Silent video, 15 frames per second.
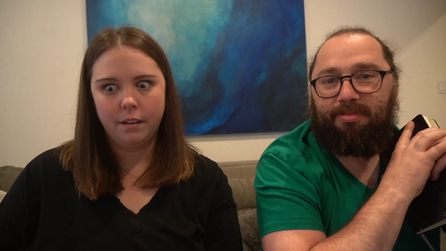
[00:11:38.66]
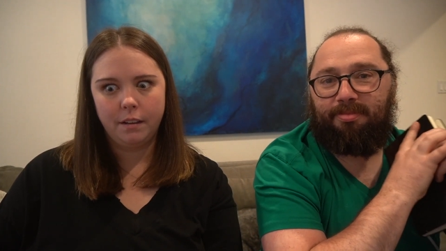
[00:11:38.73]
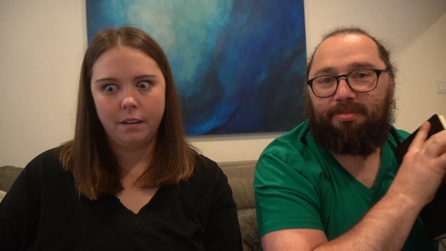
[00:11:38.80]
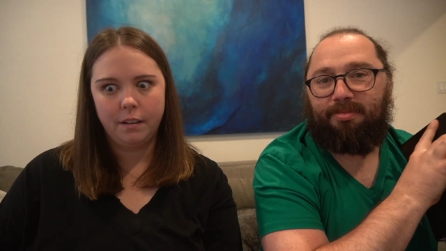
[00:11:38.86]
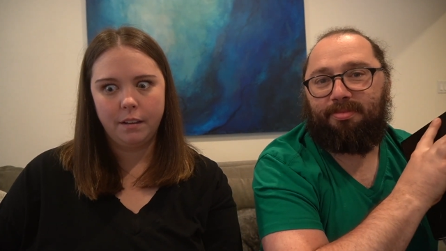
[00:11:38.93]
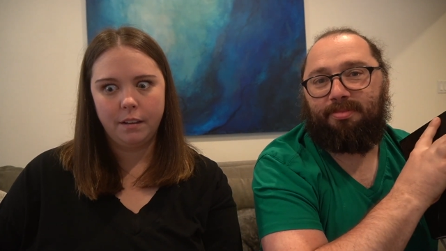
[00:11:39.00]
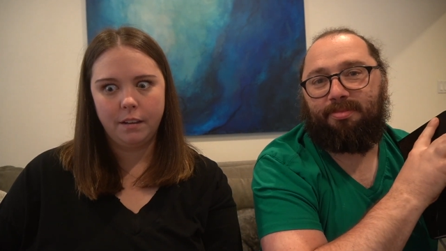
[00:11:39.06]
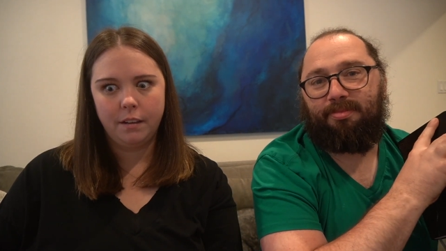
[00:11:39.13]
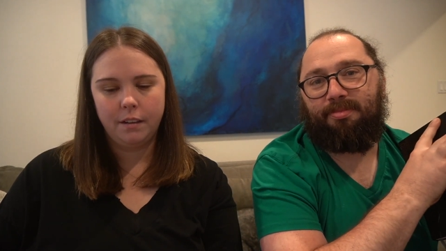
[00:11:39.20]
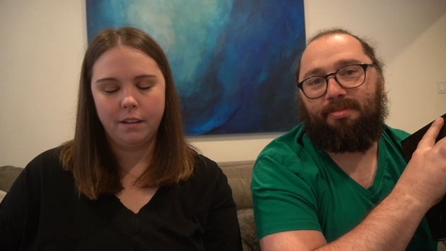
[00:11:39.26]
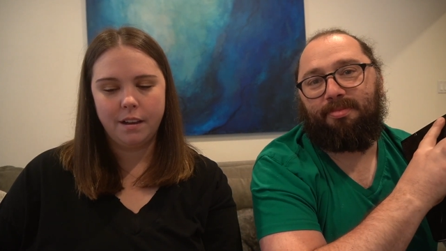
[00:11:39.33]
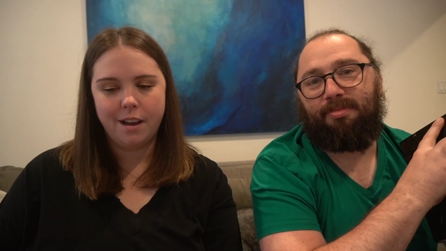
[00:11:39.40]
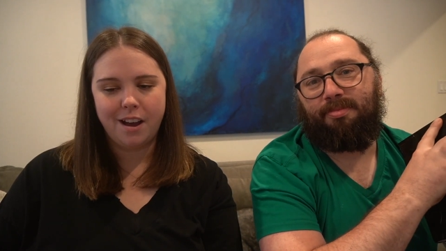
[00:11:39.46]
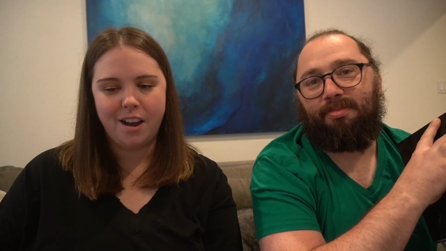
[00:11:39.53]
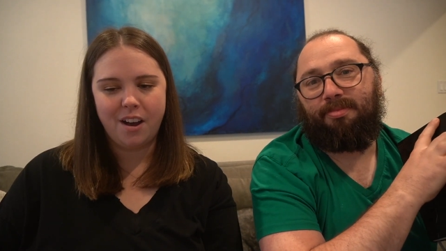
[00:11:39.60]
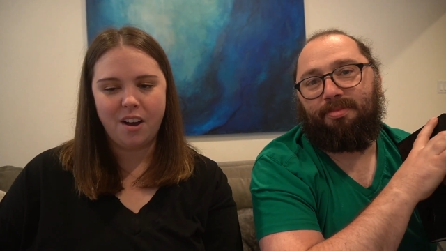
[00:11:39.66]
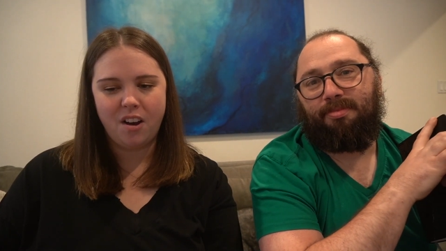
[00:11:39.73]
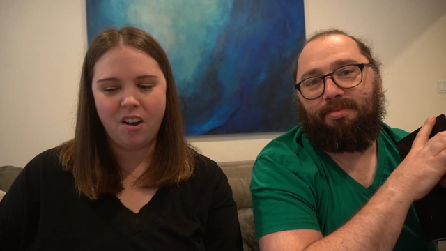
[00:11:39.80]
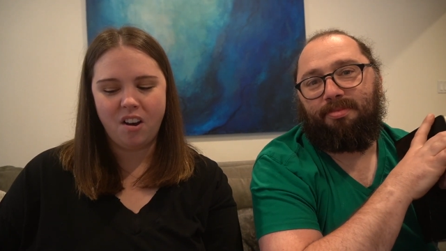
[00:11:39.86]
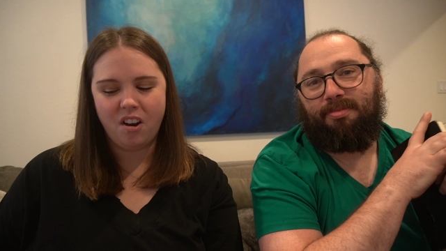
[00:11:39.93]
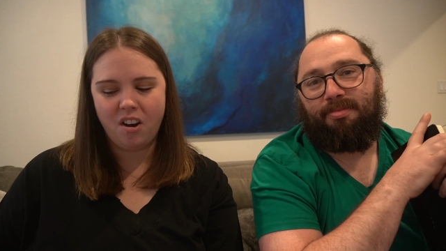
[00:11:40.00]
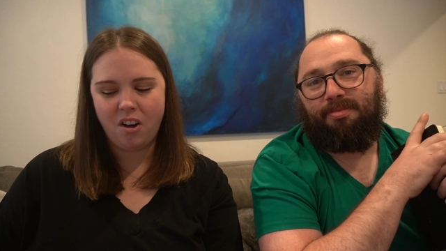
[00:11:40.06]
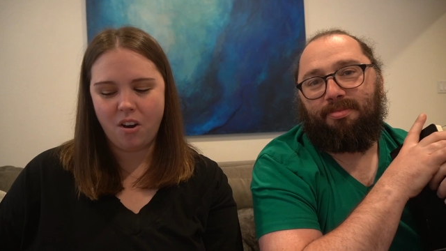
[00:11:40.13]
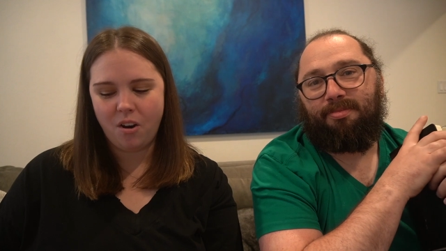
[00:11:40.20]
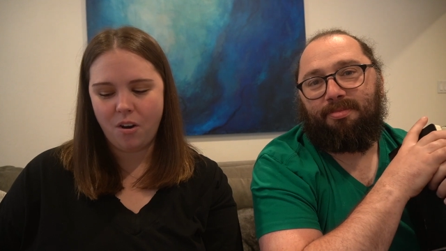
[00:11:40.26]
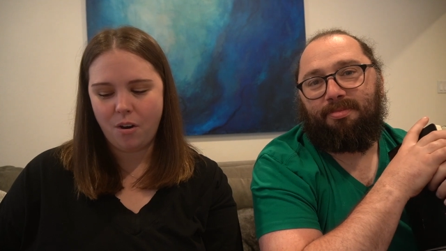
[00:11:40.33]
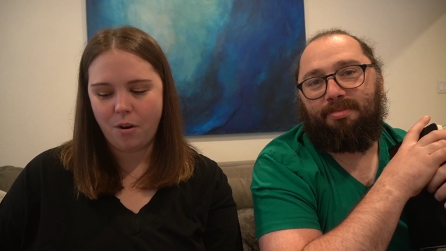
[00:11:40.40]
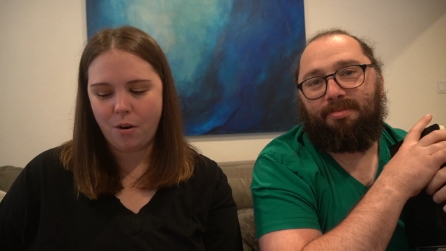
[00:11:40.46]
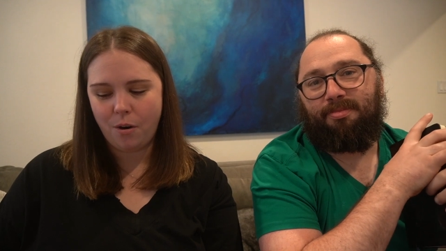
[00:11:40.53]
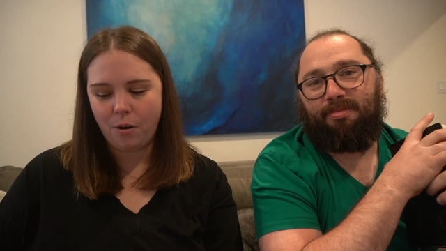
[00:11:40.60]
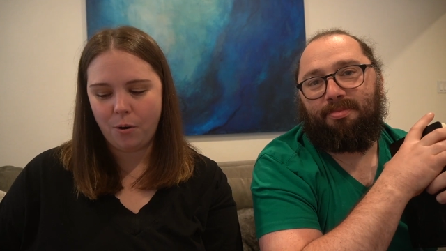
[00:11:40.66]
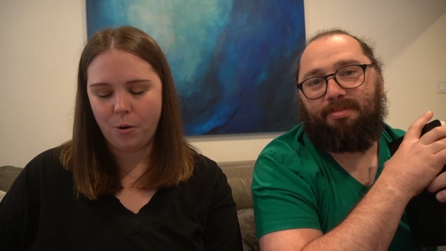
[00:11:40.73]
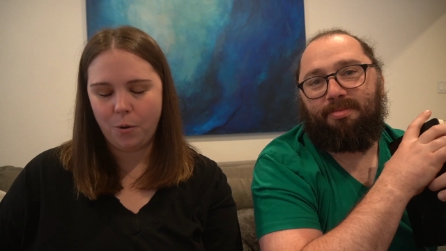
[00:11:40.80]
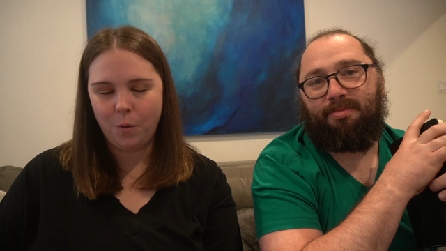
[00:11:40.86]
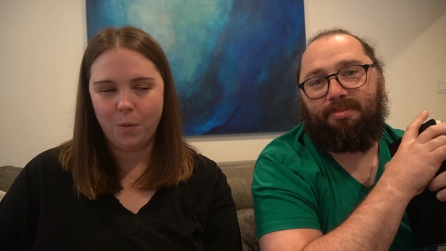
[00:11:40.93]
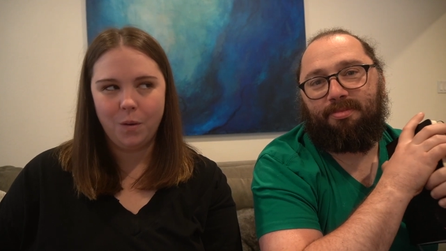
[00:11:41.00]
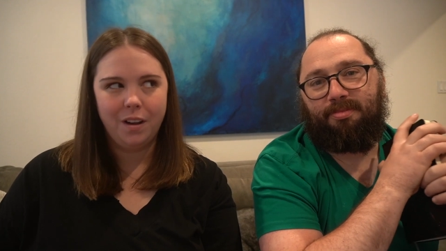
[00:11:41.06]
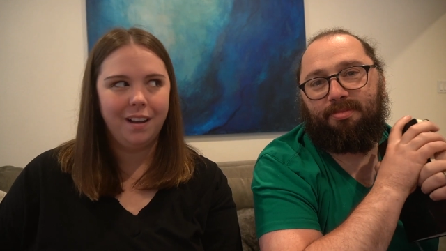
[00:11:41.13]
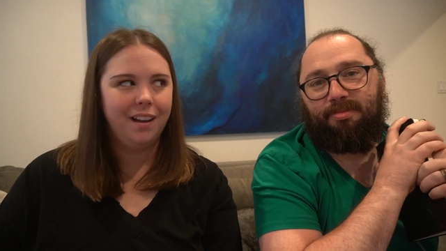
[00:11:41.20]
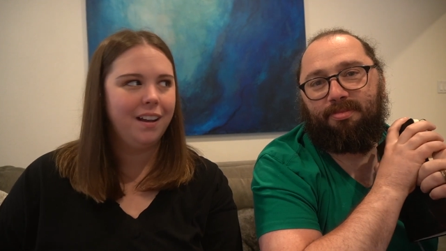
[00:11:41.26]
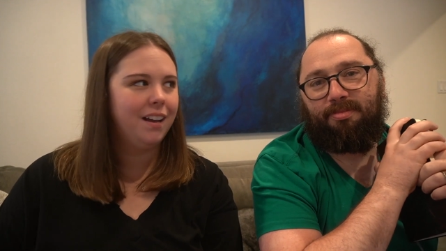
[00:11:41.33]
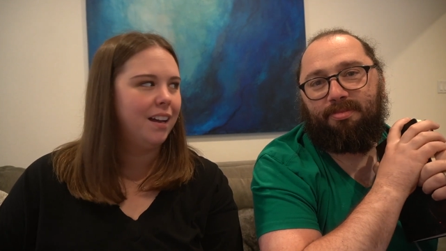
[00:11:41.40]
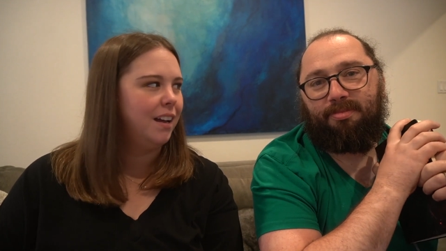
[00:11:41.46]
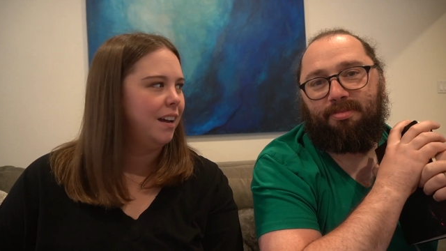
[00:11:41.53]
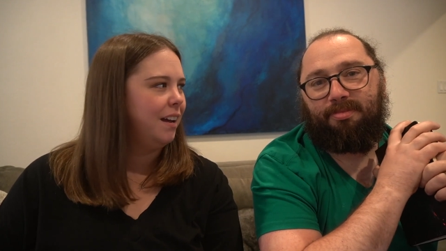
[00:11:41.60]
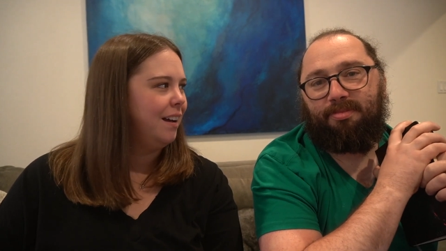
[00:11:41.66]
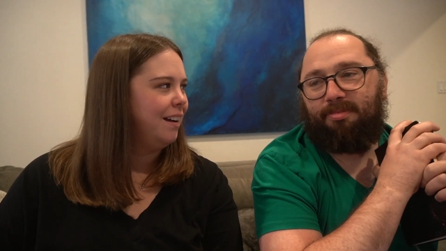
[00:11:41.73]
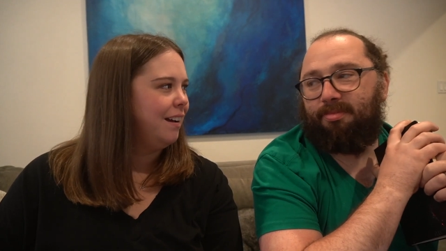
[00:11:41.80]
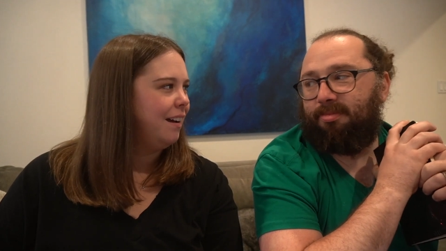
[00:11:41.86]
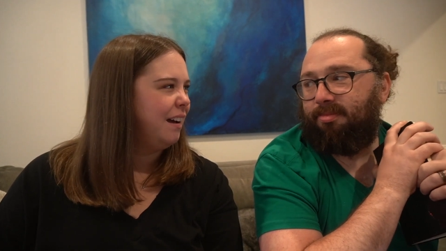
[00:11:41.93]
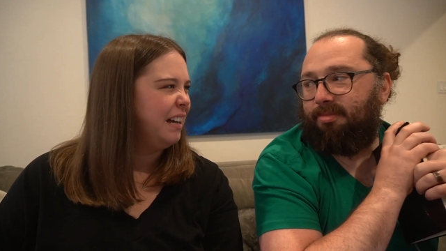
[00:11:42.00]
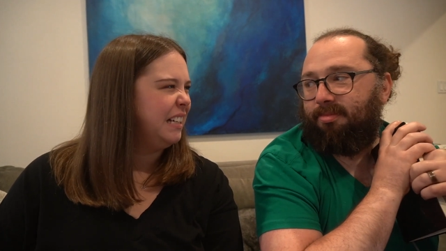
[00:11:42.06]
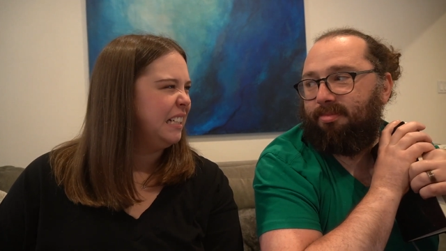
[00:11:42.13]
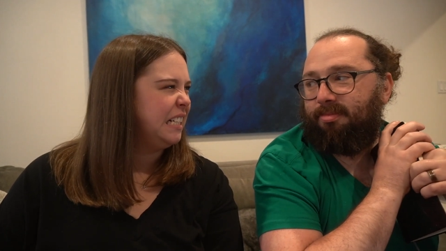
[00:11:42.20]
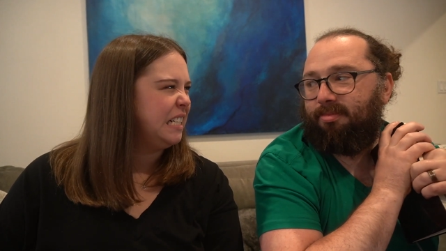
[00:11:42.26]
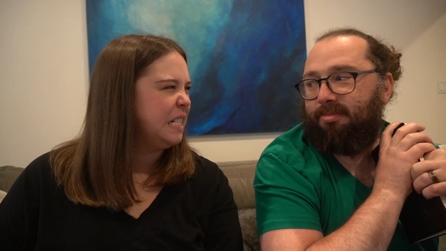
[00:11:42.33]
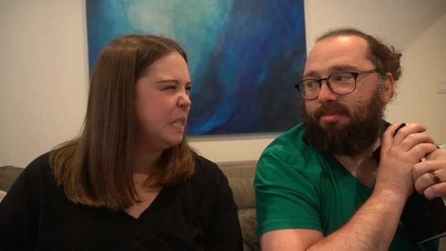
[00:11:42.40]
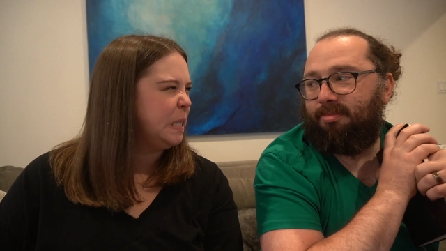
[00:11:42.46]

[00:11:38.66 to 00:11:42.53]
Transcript: (no one is talking)